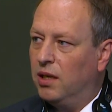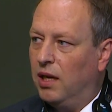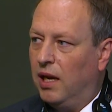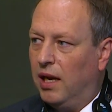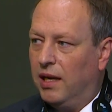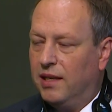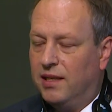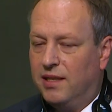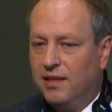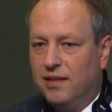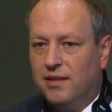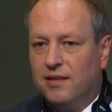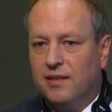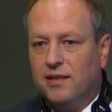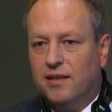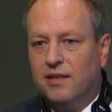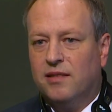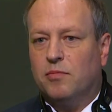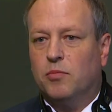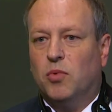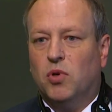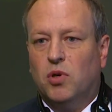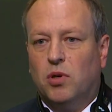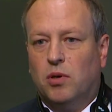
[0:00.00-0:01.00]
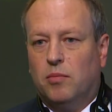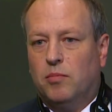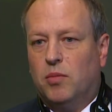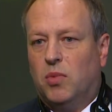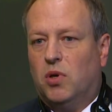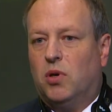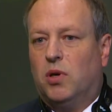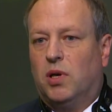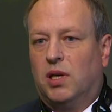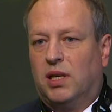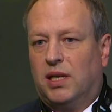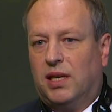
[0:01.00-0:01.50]
And this is more and
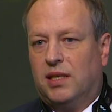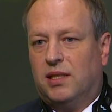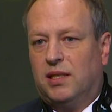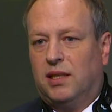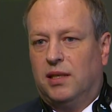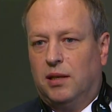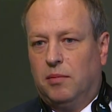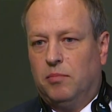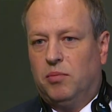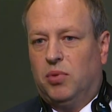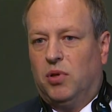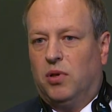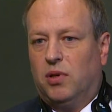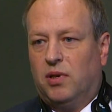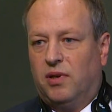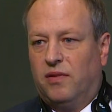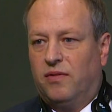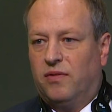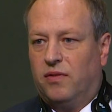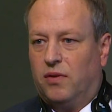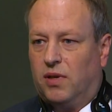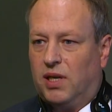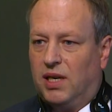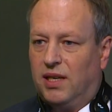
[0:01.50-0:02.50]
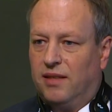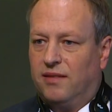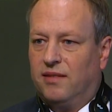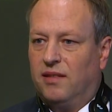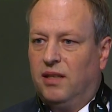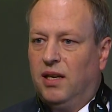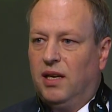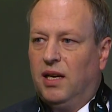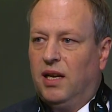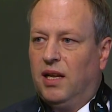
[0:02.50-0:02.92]
more getting important for us,